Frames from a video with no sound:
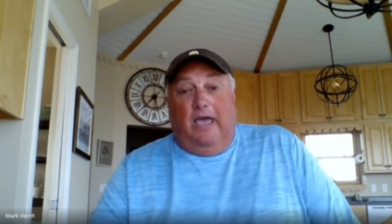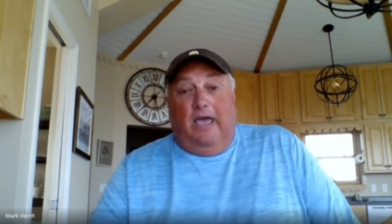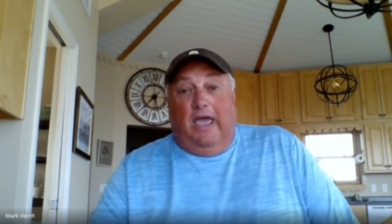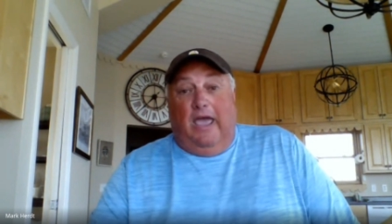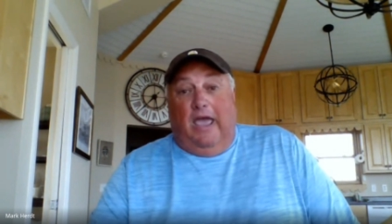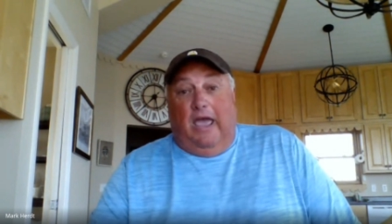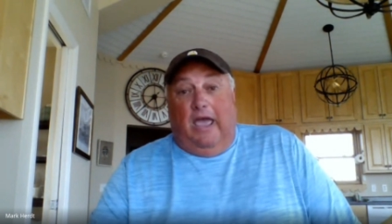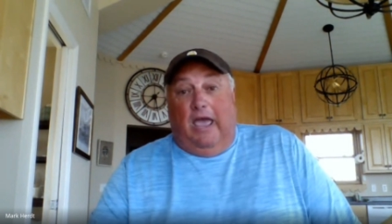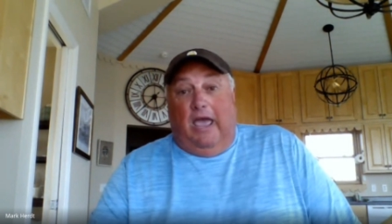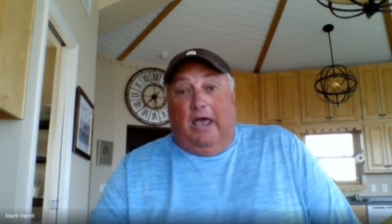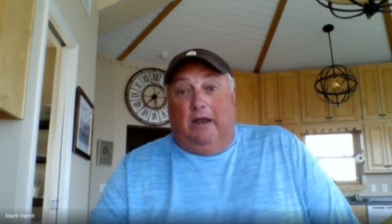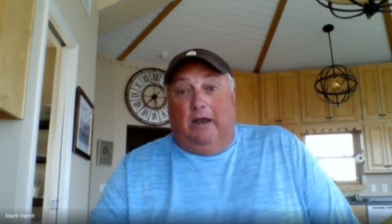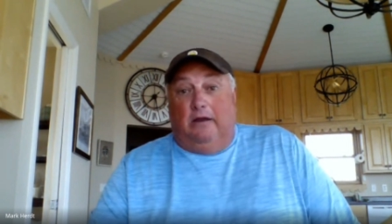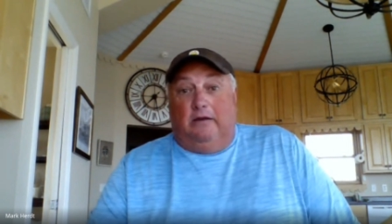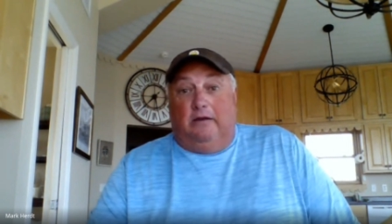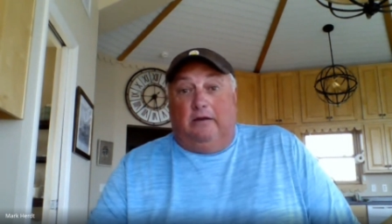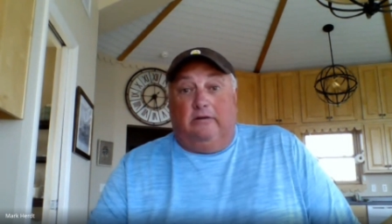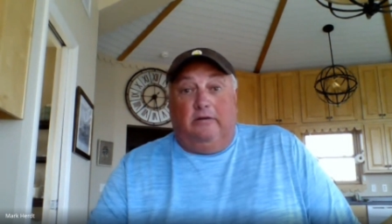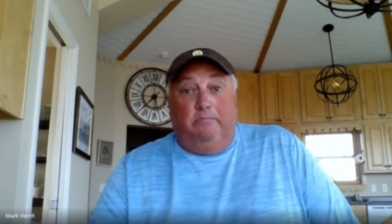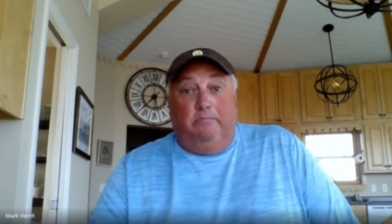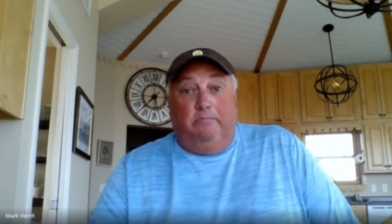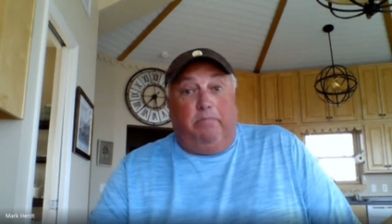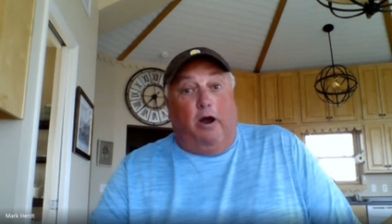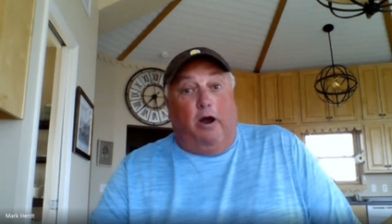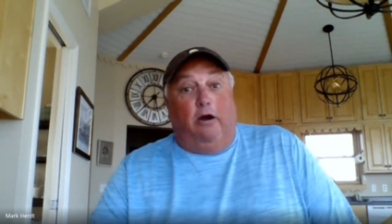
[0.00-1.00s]

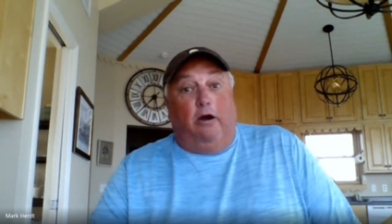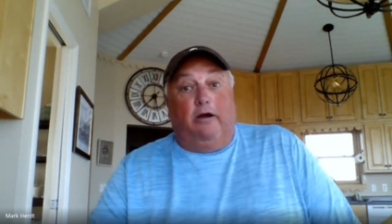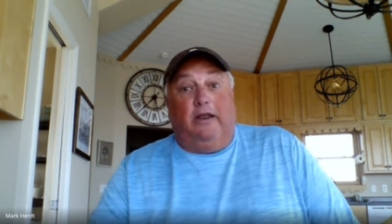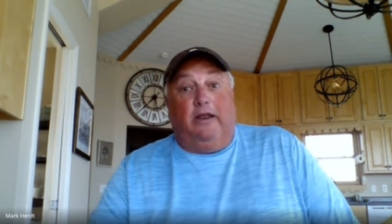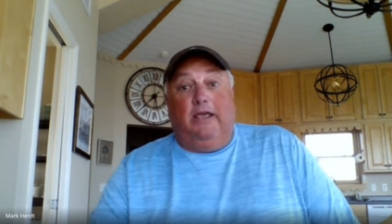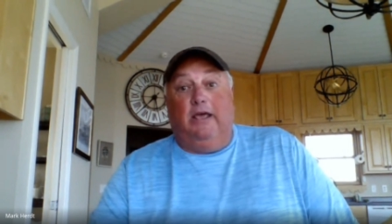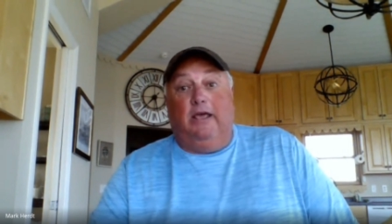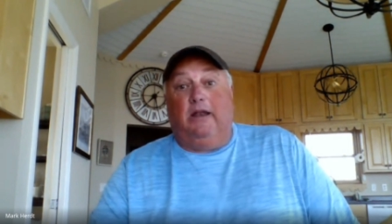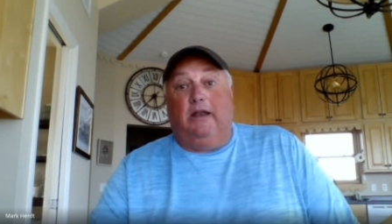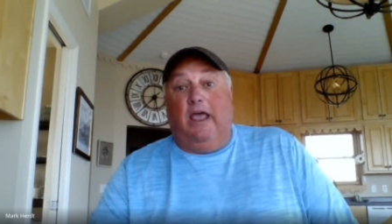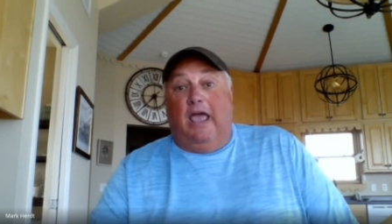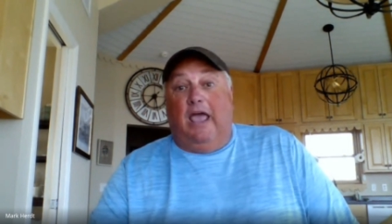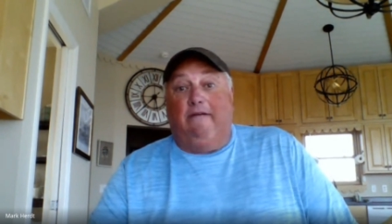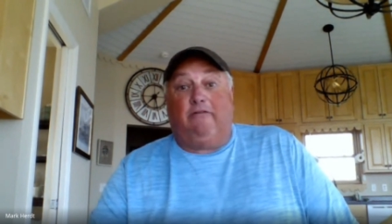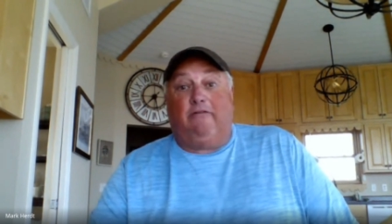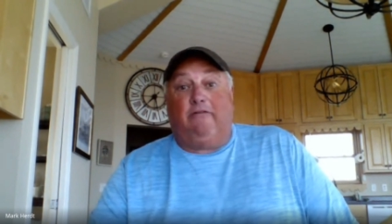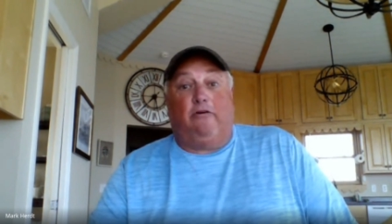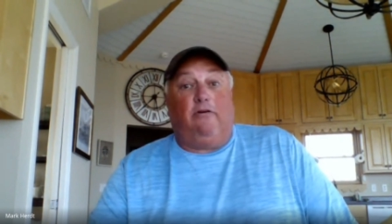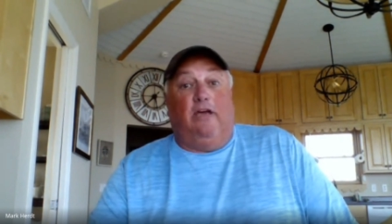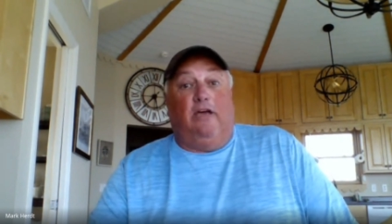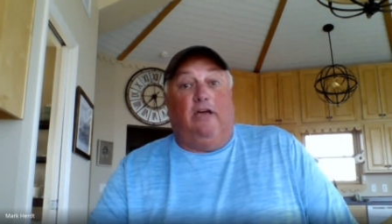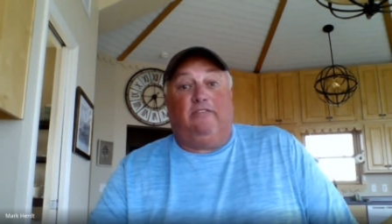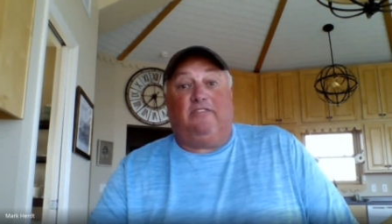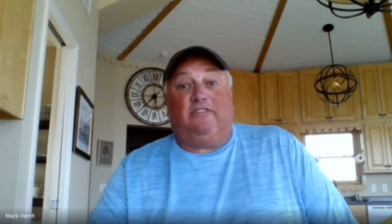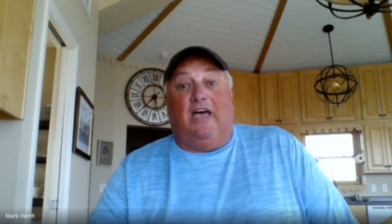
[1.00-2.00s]
and party and have a
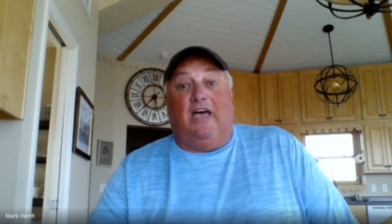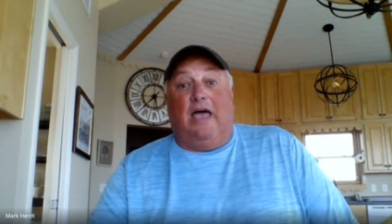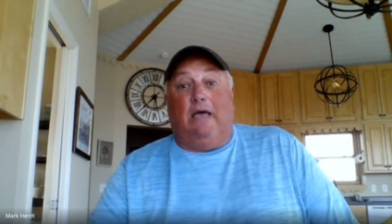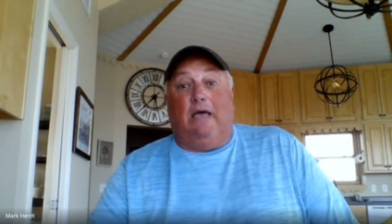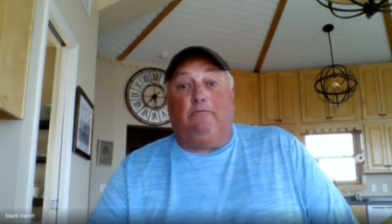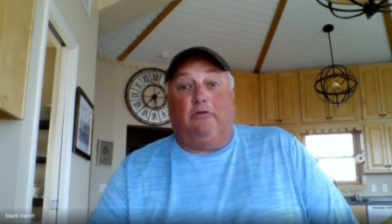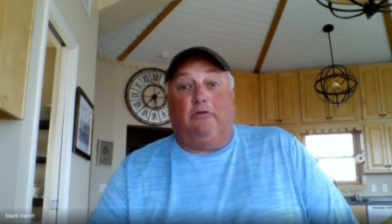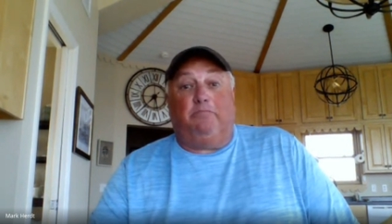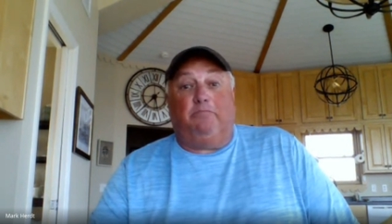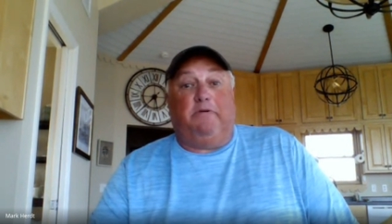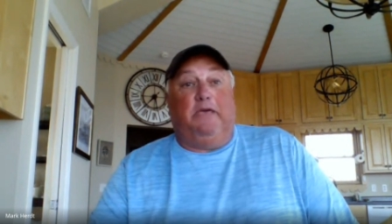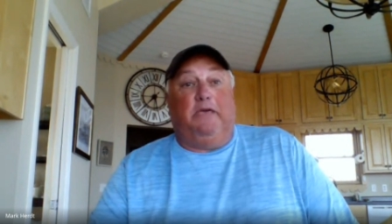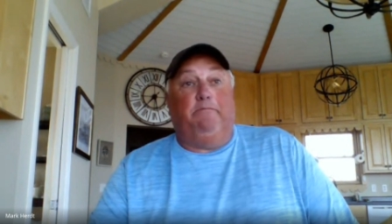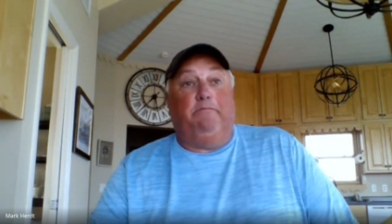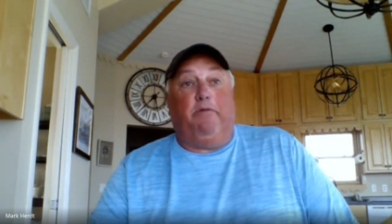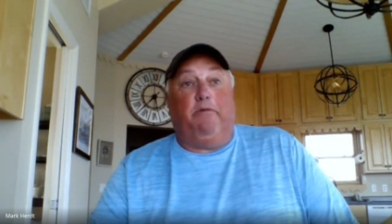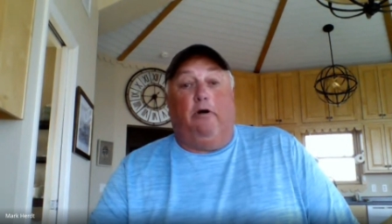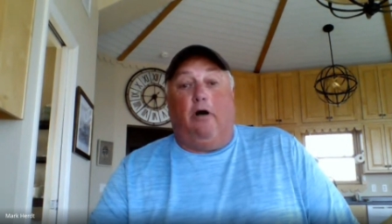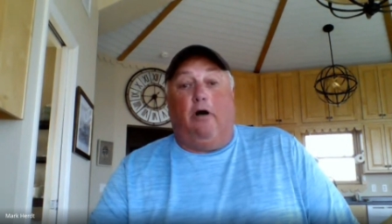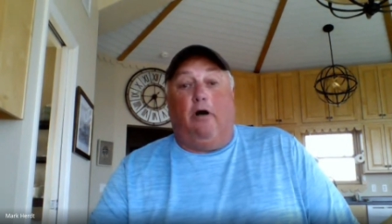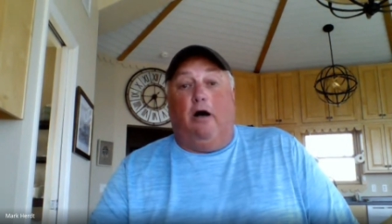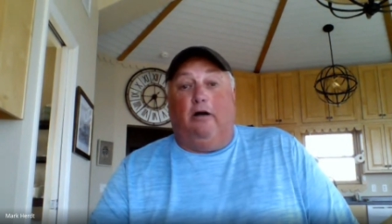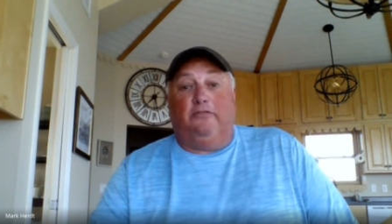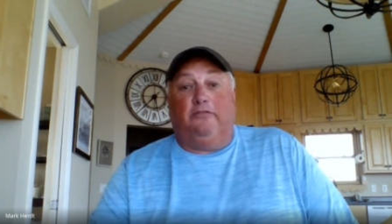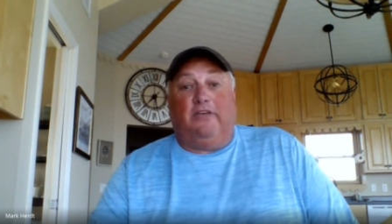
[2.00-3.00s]
great time with
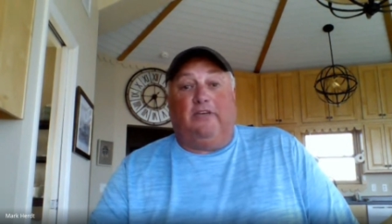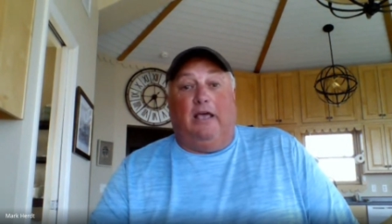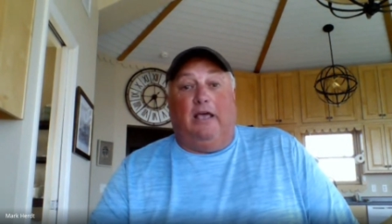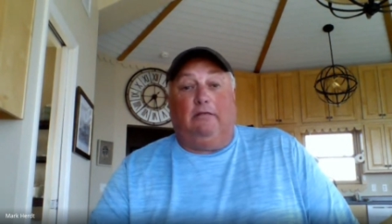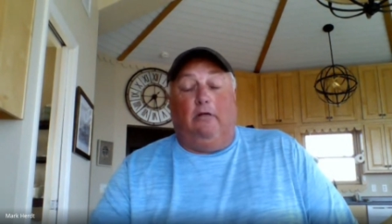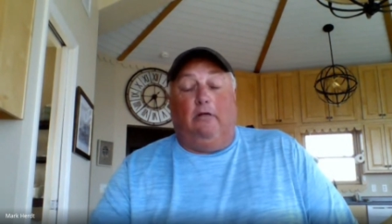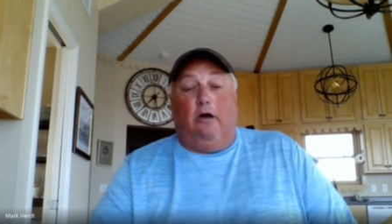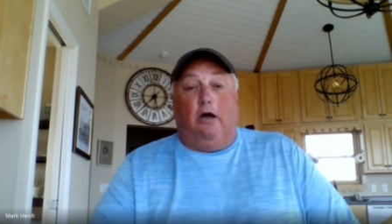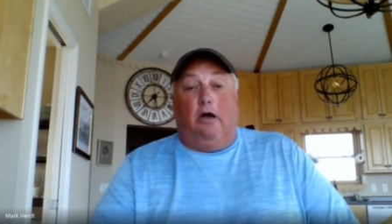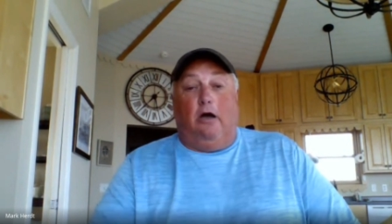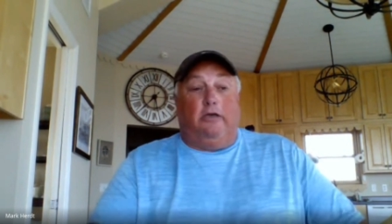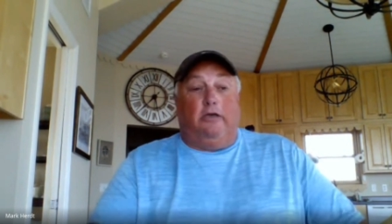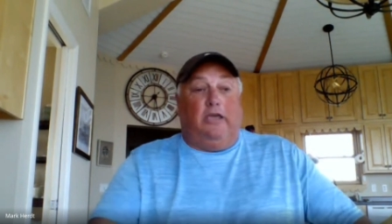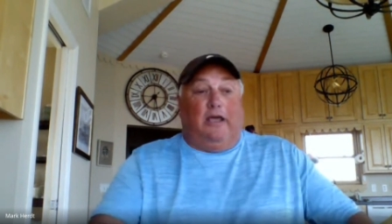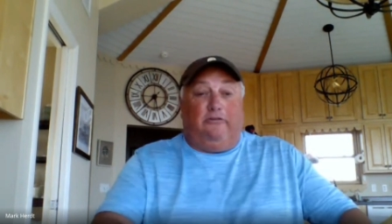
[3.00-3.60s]
people all day long.